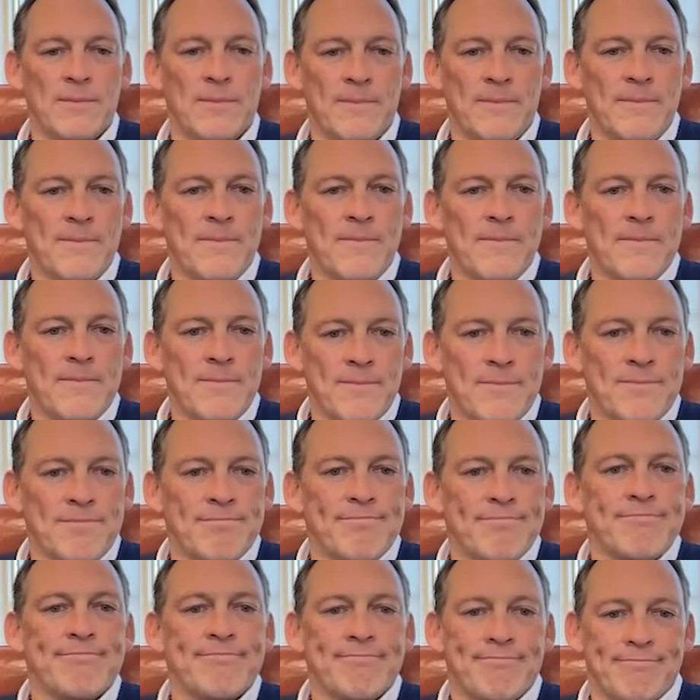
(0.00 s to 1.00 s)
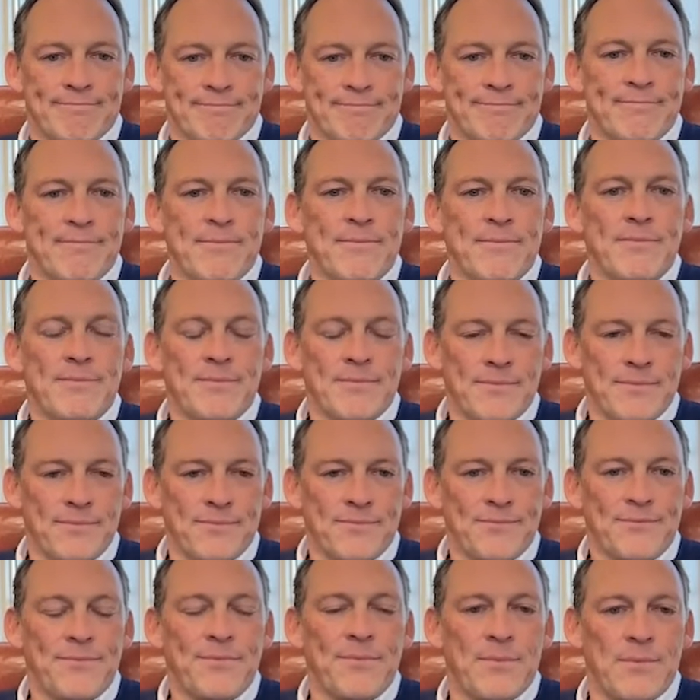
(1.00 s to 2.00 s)

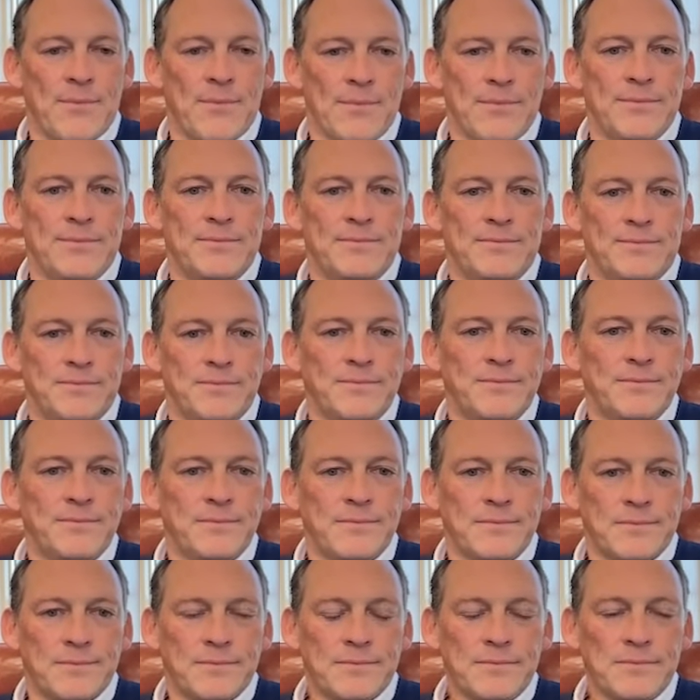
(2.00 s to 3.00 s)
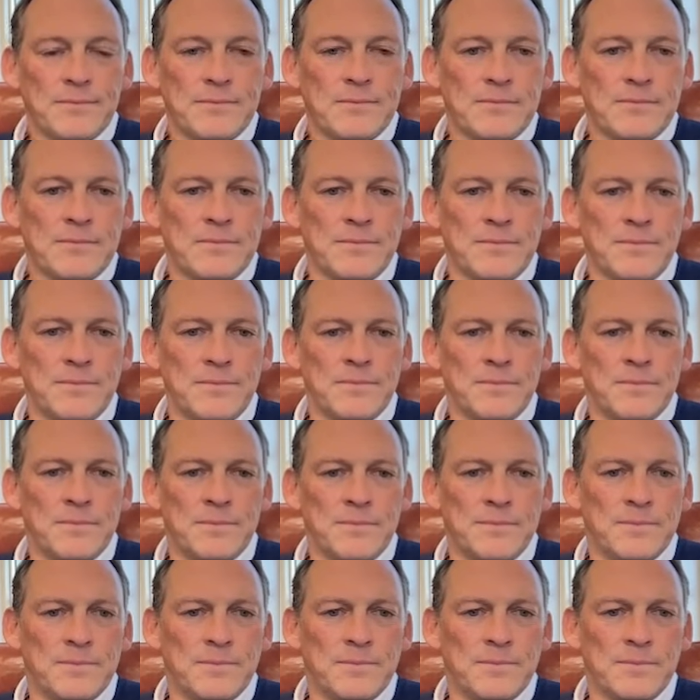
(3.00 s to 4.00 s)

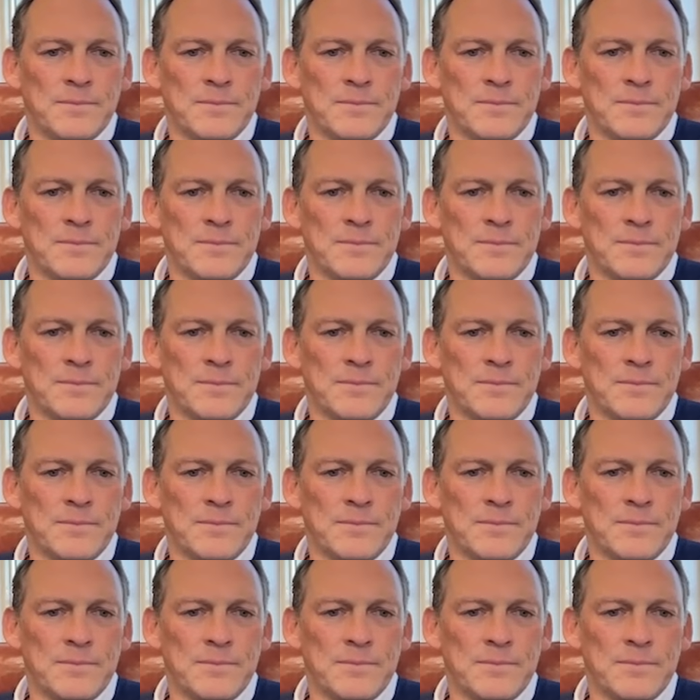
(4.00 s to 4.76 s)
No words are spoken by the person on screen.